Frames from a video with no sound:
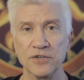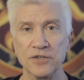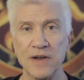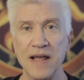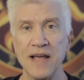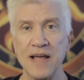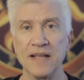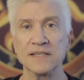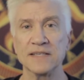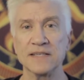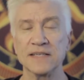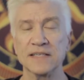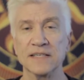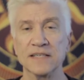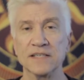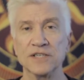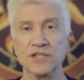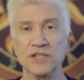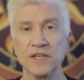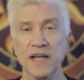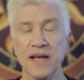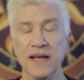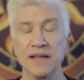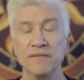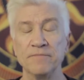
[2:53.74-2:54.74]

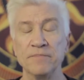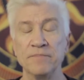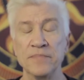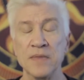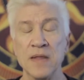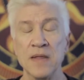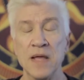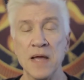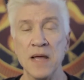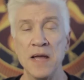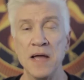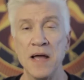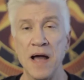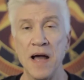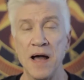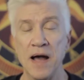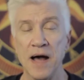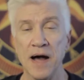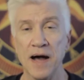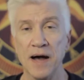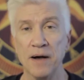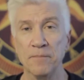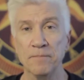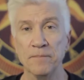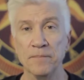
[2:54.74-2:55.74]
transits yet,
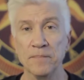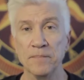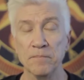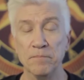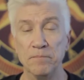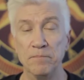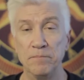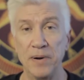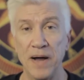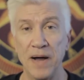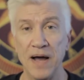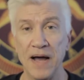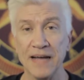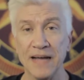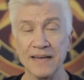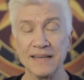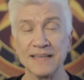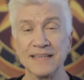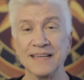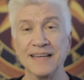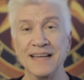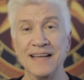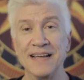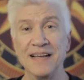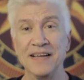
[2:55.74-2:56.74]

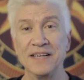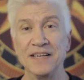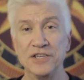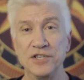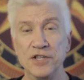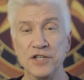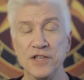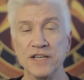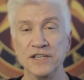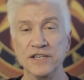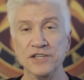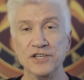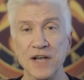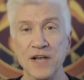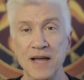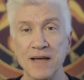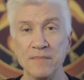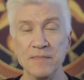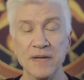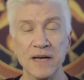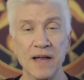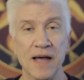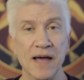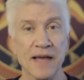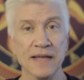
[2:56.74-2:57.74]
but the
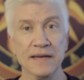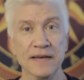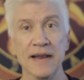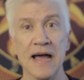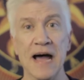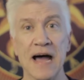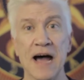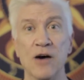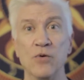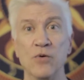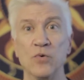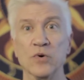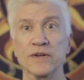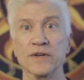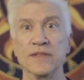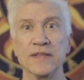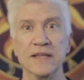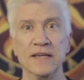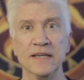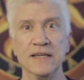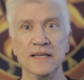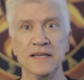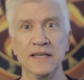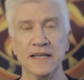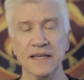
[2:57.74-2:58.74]
Gemini, now we're
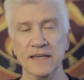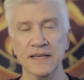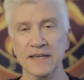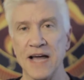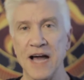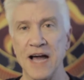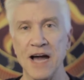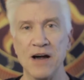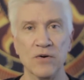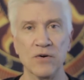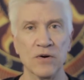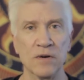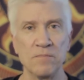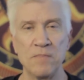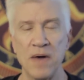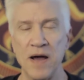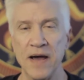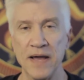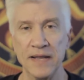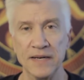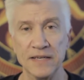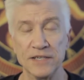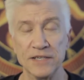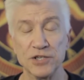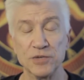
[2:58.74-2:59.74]
thinking, now our
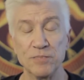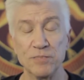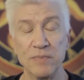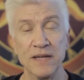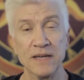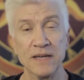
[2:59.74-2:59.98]
mind is